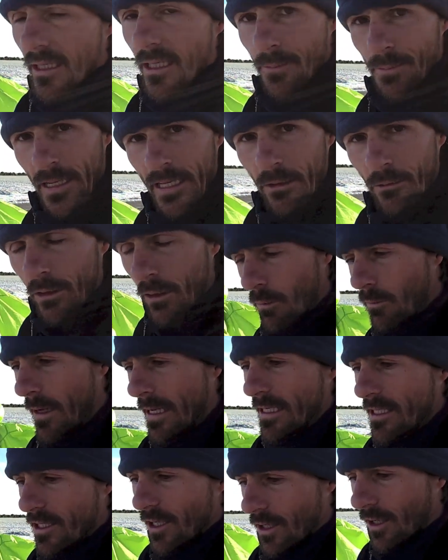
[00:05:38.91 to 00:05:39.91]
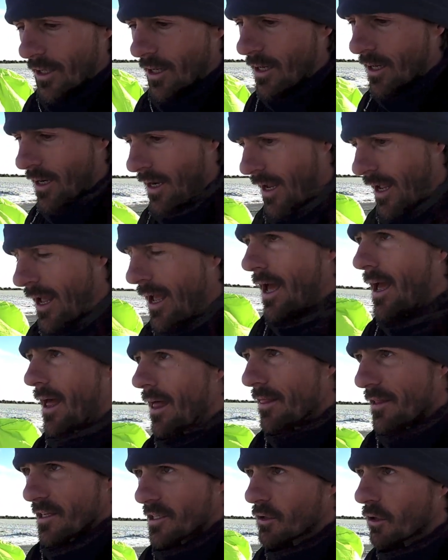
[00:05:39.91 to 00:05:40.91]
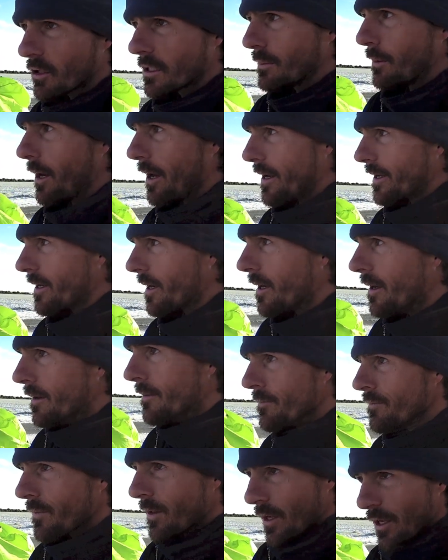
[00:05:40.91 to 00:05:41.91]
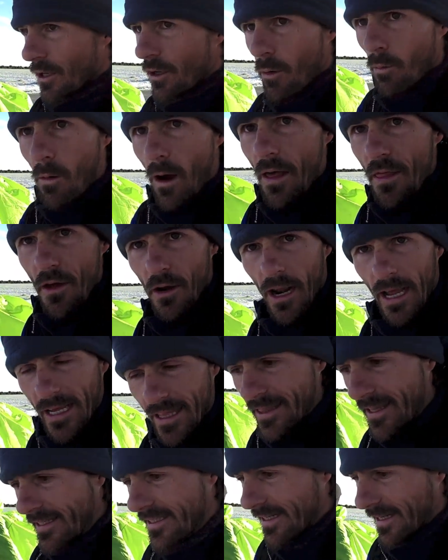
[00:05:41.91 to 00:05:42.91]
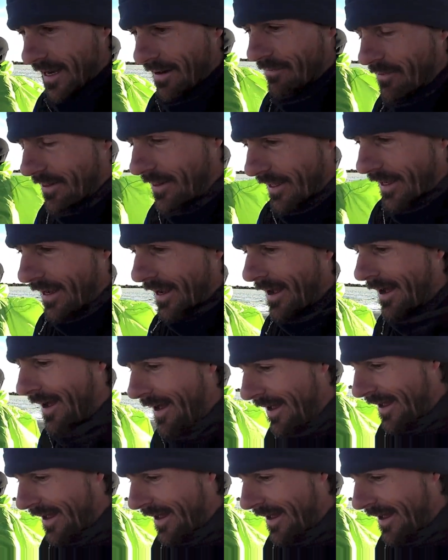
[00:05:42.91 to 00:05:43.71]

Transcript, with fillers: Camino in the winter, they talked about you know weather like this and everything,